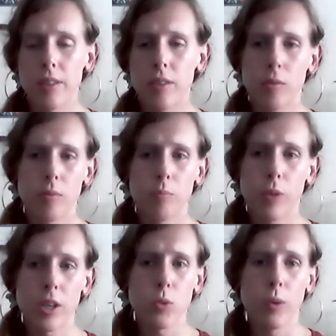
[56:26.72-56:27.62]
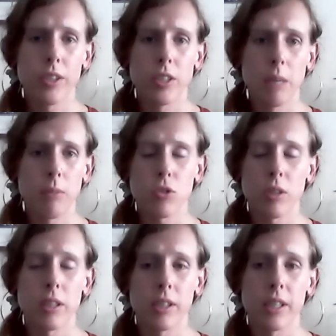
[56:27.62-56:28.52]
the British wanted to
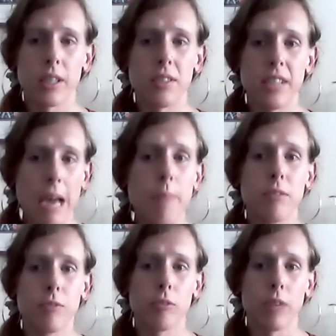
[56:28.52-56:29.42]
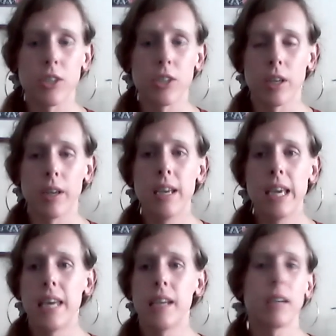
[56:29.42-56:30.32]
demonstrate their contempt for Russia,
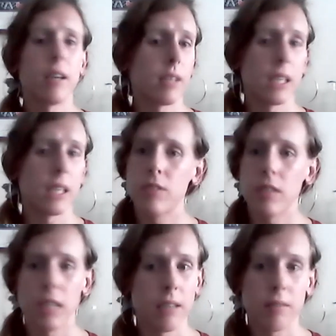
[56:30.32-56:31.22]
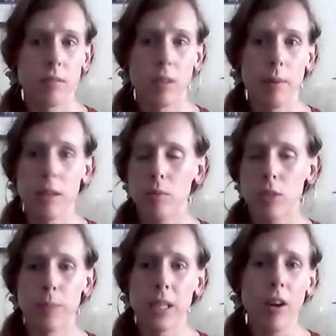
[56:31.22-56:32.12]
and it gives it. I mean, it was
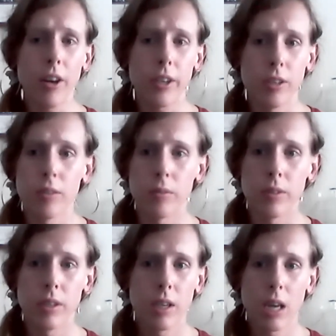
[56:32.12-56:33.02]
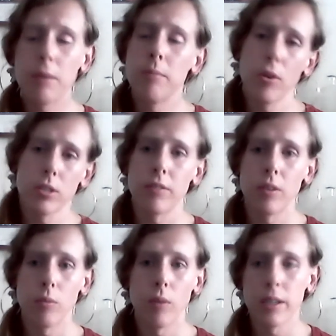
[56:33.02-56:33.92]
a PR coup. I mean, most of
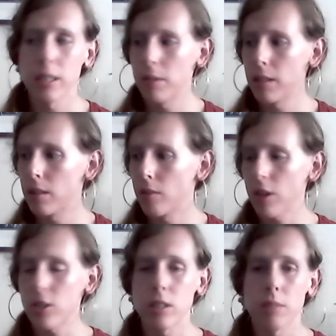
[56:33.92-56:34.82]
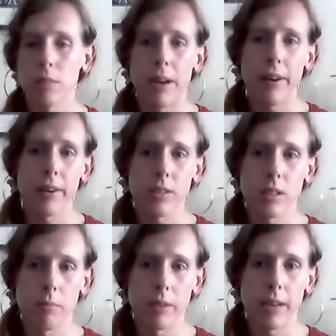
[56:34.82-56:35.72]
it was. I mean, the Russians embarrassed
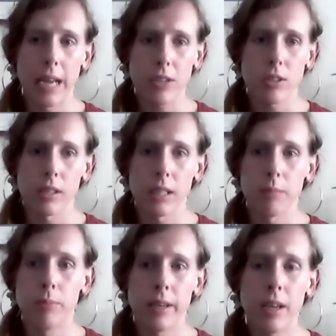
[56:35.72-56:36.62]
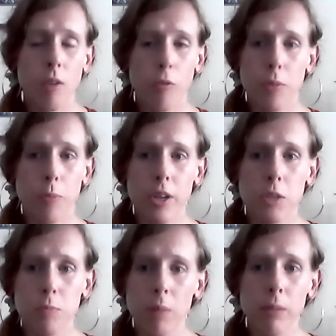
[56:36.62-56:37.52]
them internationally, but for the
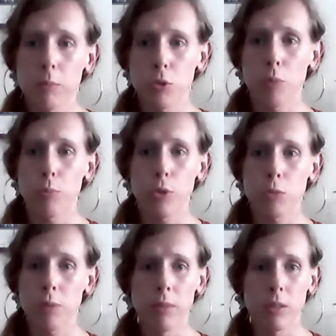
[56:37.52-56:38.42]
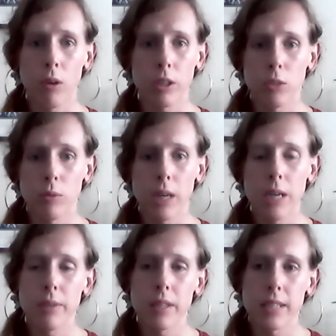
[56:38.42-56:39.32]
British public, I'm sure the British public walked away
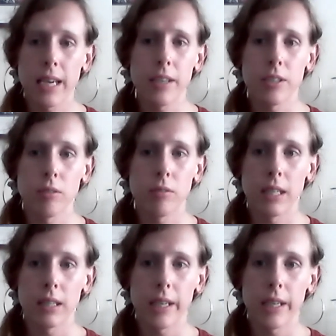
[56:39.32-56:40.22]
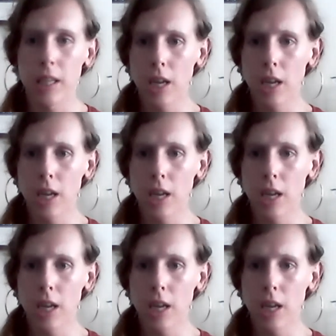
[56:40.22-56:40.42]
with this attitude that, like,